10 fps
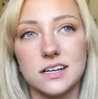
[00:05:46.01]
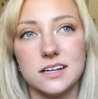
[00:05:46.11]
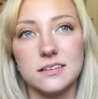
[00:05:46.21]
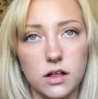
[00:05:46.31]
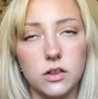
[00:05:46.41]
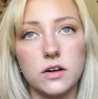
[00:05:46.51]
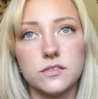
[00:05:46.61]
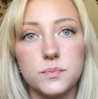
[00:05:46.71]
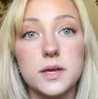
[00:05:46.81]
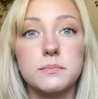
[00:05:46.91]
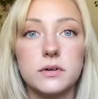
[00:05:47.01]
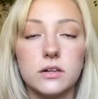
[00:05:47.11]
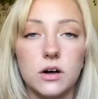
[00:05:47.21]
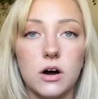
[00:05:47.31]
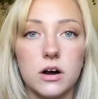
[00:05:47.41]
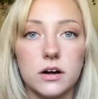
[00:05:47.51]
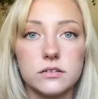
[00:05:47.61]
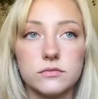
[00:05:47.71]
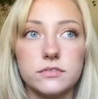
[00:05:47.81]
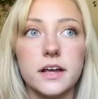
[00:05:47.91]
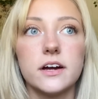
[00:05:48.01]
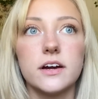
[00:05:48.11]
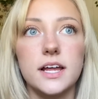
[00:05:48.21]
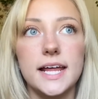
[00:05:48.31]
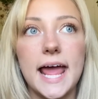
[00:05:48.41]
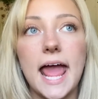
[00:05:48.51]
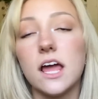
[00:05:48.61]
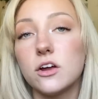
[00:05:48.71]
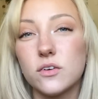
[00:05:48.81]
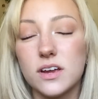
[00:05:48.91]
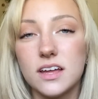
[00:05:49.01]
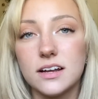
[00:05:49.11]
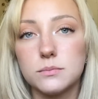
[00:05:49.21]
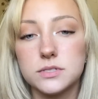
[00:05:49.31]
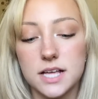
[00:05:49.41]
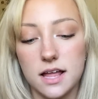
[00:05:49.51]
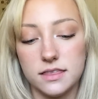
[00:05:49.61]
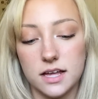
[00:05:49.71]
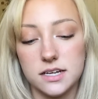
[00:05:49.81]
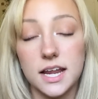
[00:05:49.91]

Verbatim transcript: Uh, a lot of people are very angry and upset that an